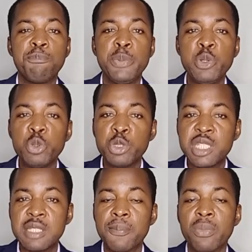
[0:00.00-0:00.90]
built
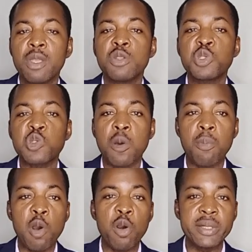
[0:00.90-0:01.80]
some
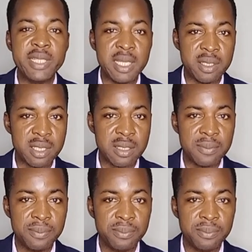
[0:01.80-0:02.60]
audience,